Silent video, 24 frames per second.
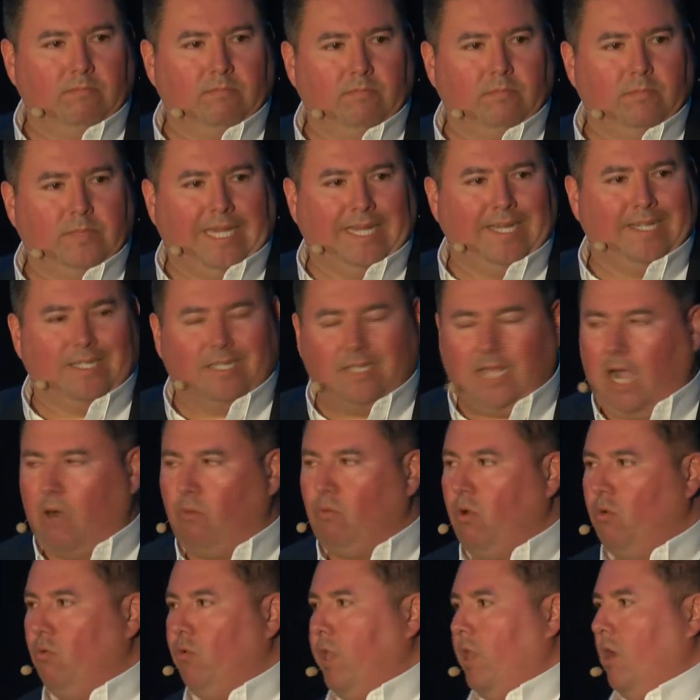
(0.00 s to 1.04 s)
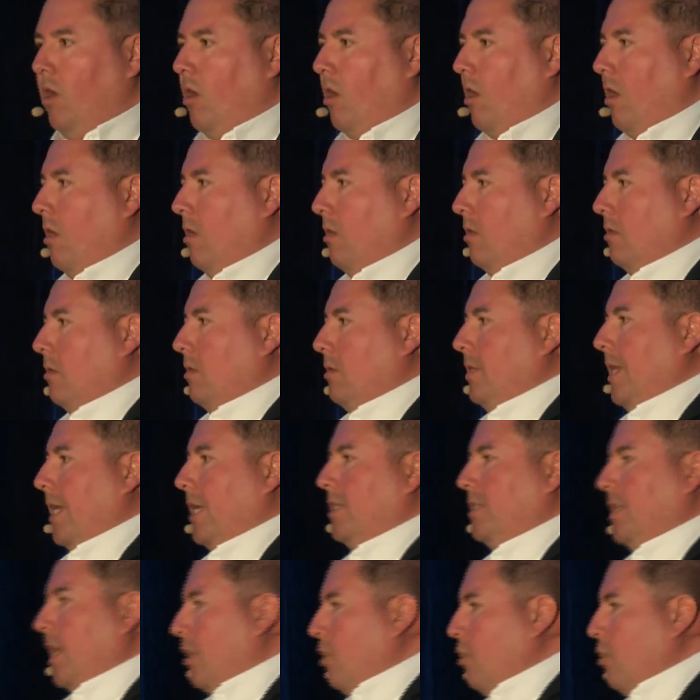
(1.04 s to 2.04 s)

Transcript: That is not what we are. That is not